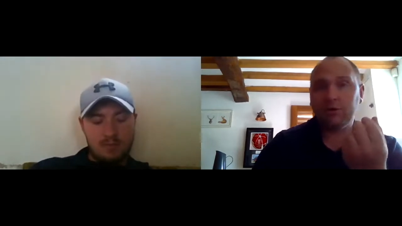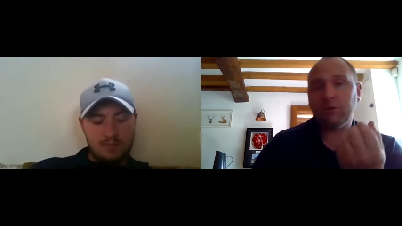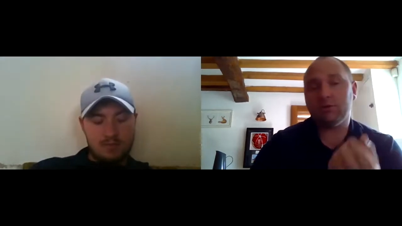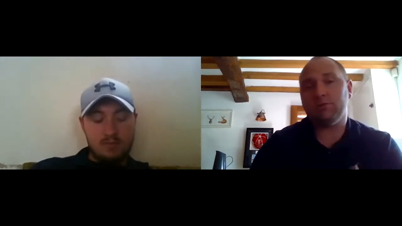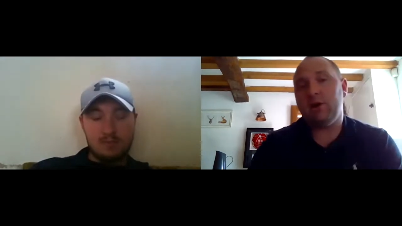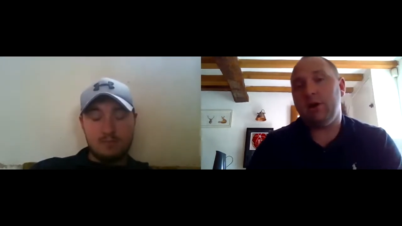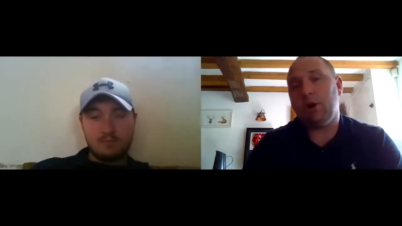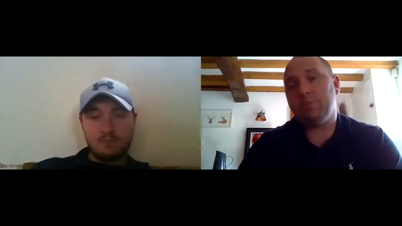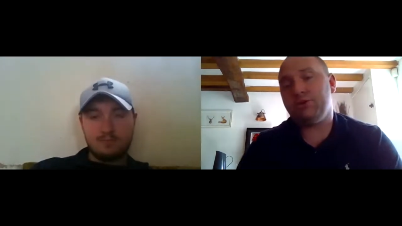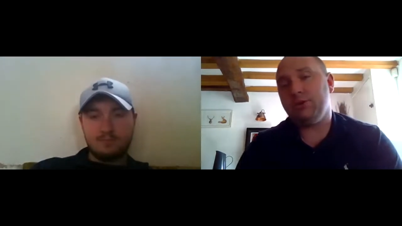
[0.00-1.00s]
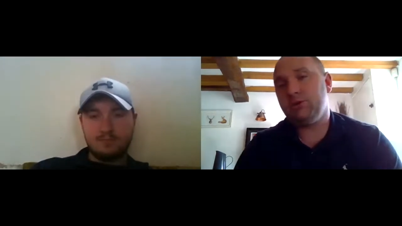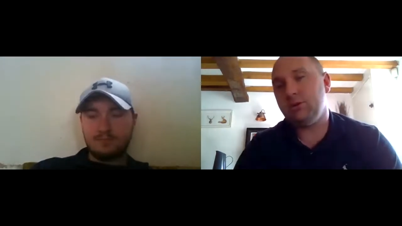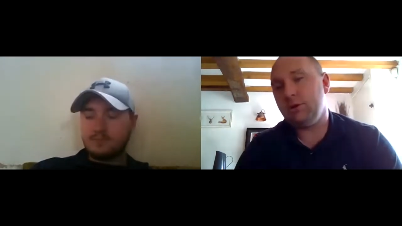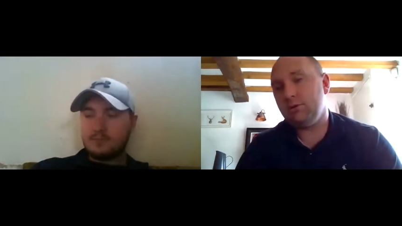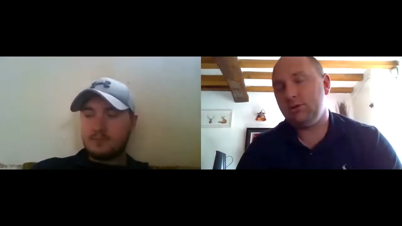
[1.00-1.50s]
Speaker 1: think there's a real option
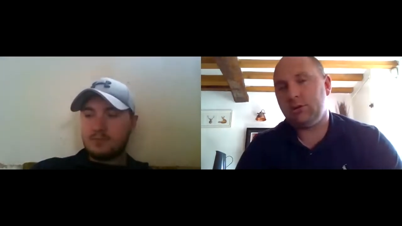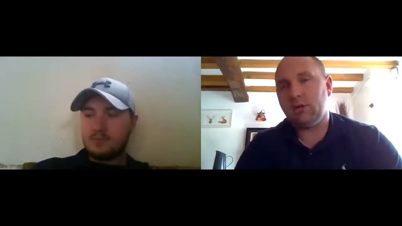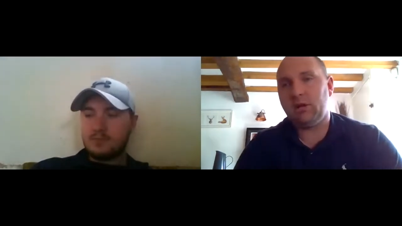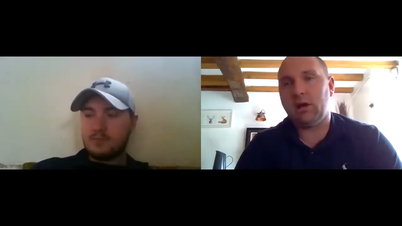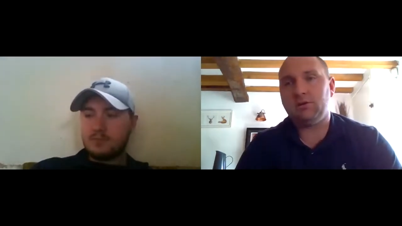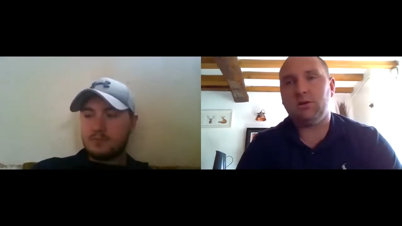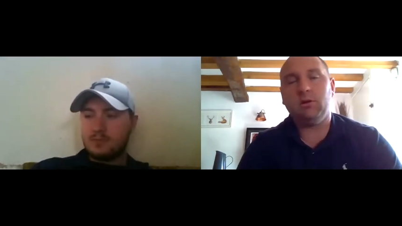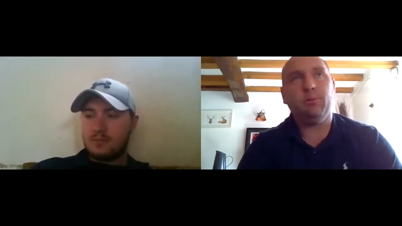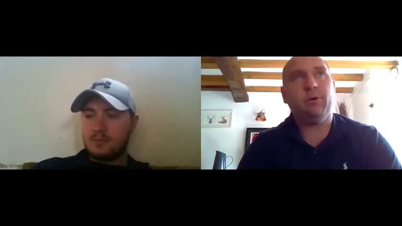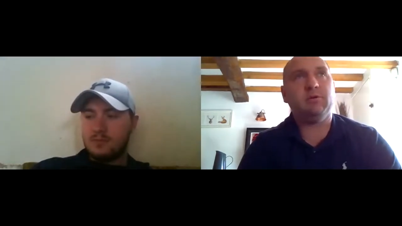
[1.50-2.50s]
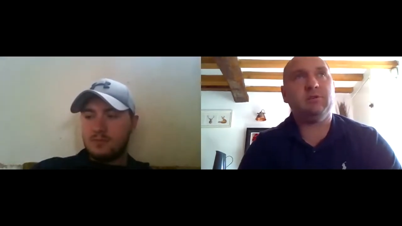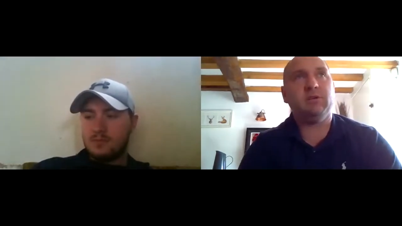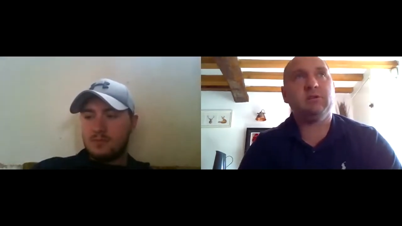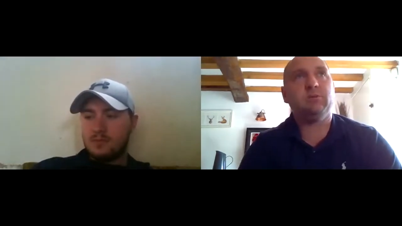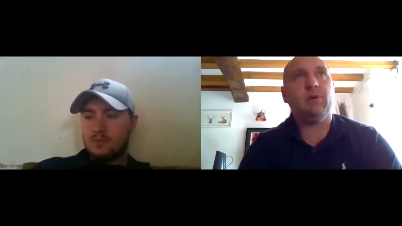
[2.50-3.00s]
to to think outside the box
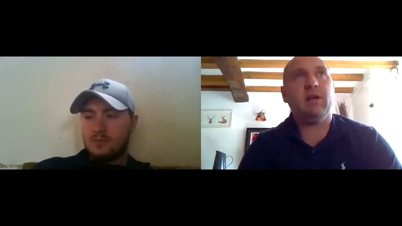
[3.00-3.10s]
this summer.